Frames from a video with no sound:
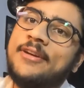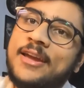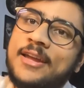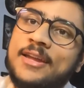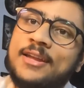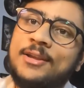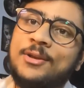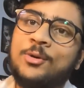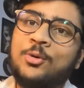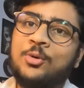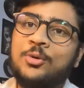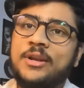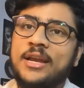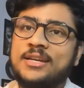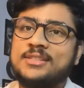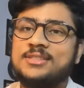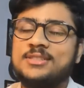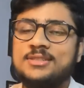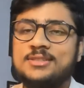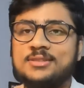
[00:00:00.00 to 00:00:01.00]
very no
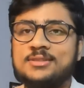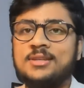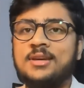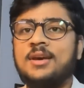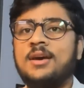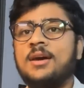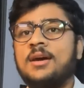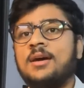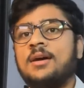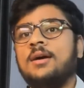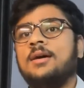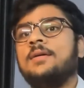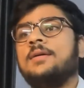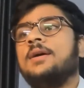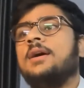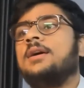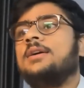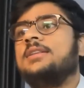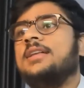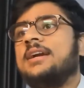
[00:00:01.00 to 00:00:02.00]
nexus
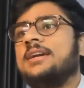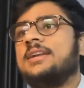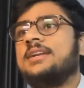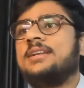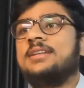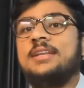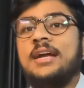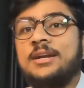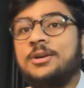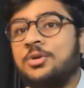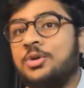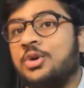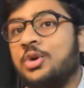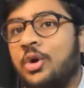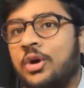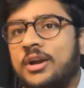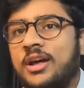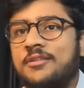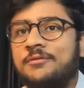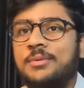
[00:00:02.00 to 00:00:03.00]
that could
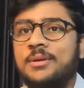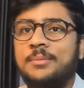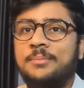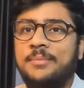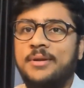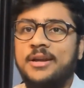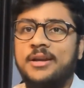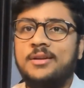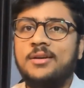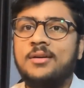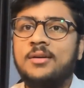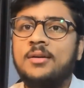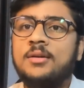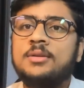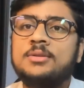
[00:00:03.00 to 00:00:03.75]
not have been made.